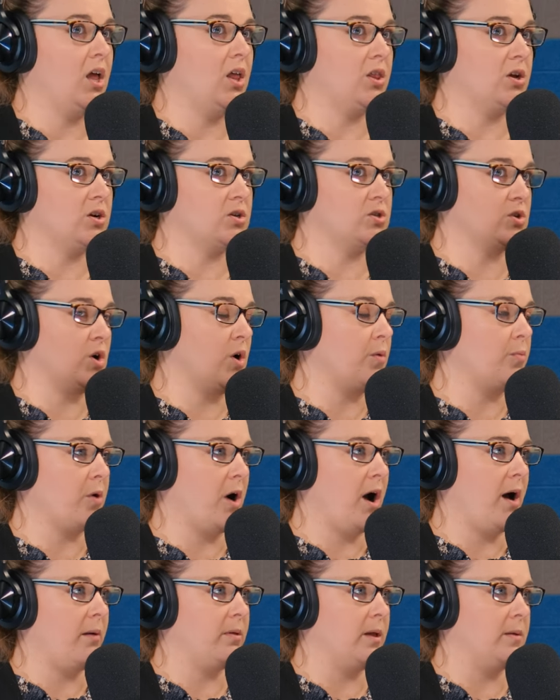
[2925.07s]
There's no
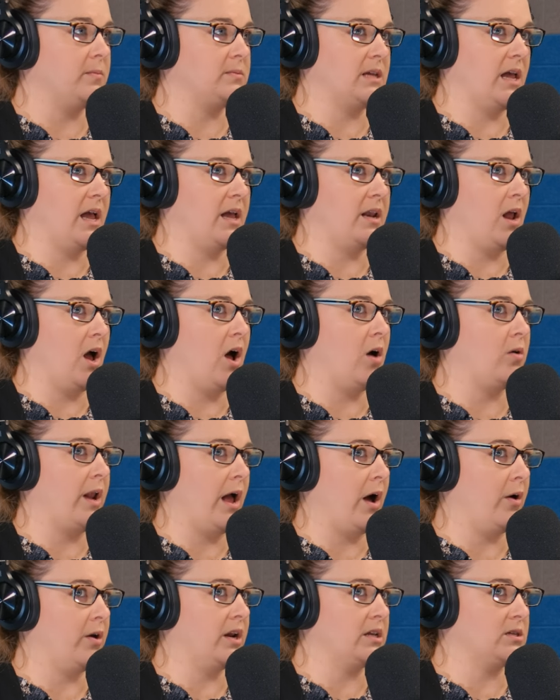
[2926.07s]
problems. And,
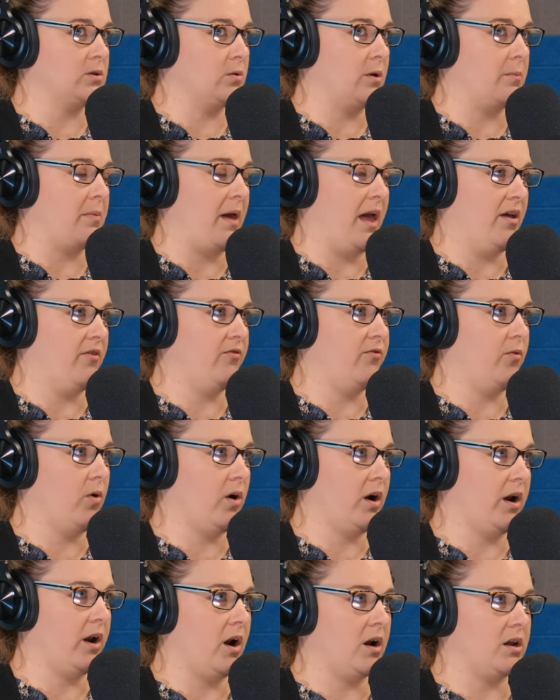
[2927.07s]
now he doesn't want to pay
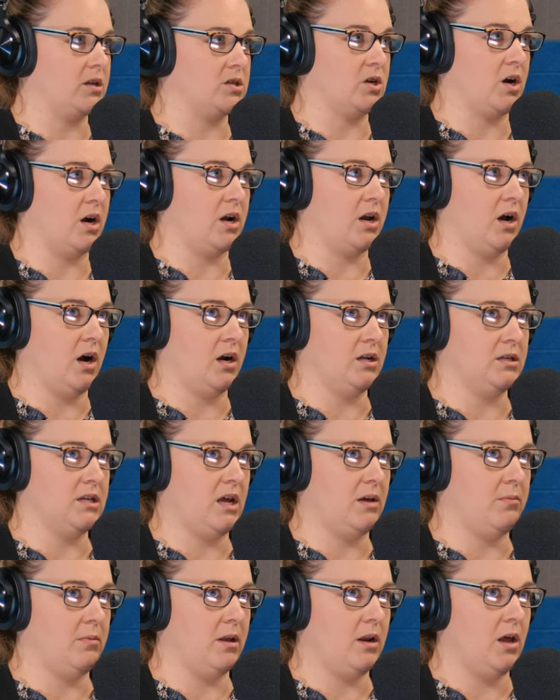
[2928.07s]
for it on his credit card
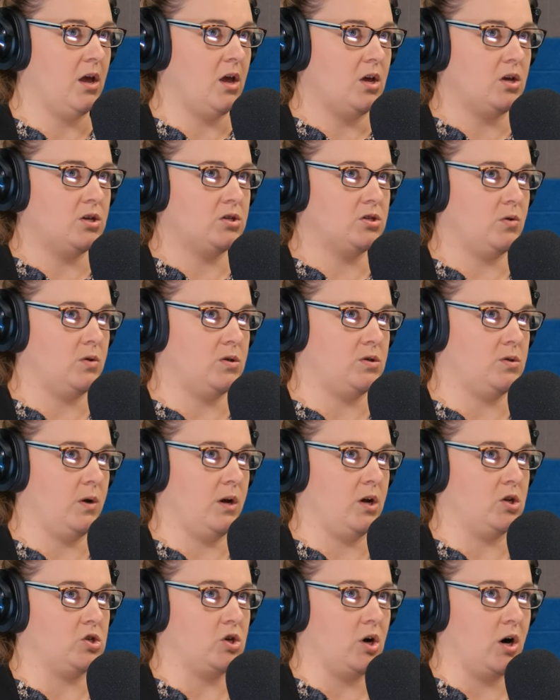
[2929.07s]
statement, so he's
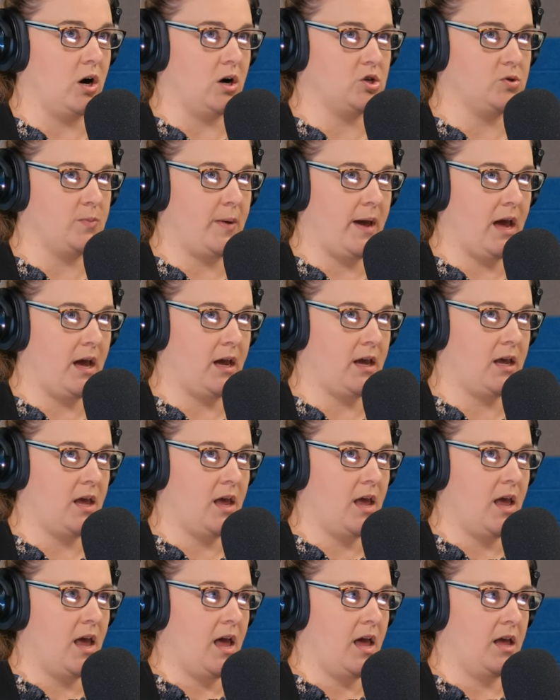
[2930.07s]
doing a chargeback.
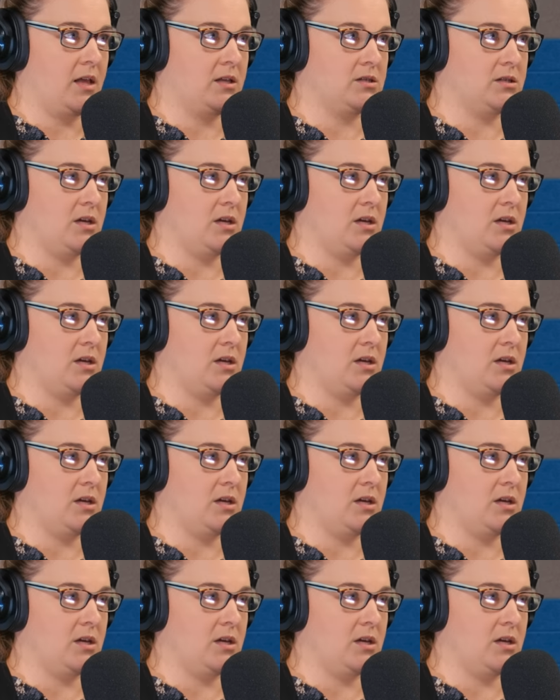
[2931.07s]
And